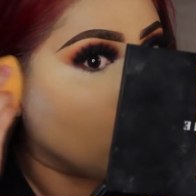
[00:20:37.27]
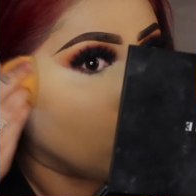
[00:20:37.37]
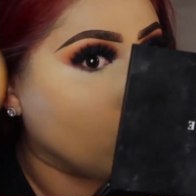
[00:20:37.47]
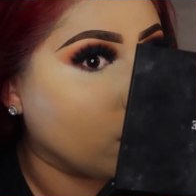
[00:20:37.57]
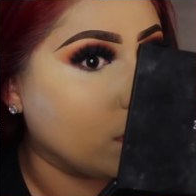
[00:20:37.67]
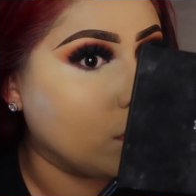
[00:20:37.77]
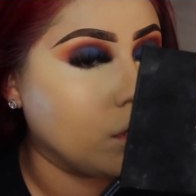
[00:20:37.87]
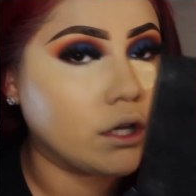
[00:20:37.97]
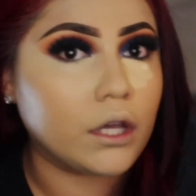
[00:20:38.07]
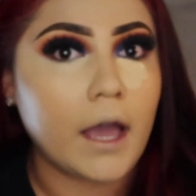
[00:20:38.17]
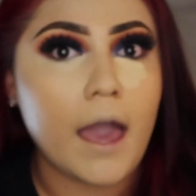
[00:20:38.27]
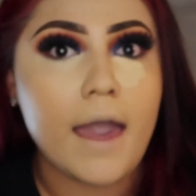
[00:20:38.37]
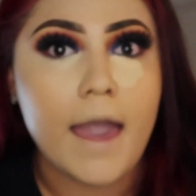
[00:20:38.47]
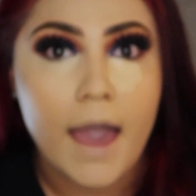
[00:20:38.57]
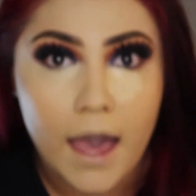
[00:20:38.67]
you're gonna look
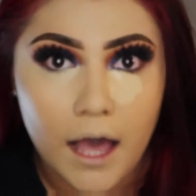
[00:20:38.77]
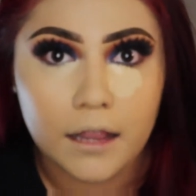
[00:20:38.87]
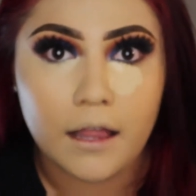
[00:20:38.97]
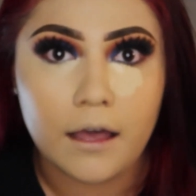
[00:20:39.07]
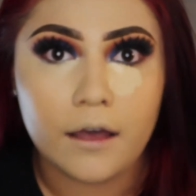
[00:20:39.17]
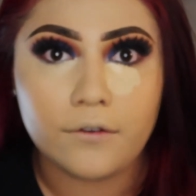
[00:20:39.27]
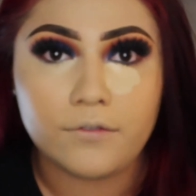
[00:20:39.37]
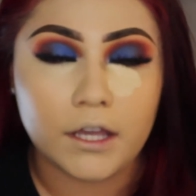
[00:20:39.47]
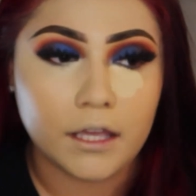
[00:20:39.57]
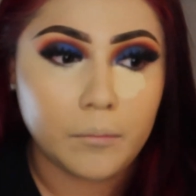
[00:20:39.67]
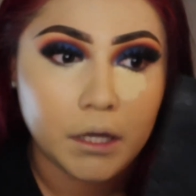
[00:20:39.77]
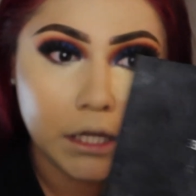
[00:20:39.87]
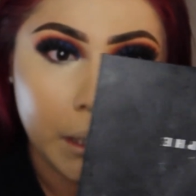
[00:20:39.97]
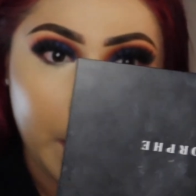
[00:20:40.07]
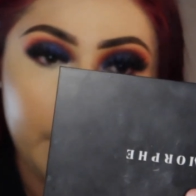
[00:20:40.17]
hella fucking
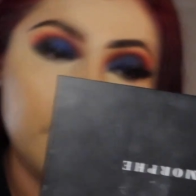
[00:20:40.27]
muddy.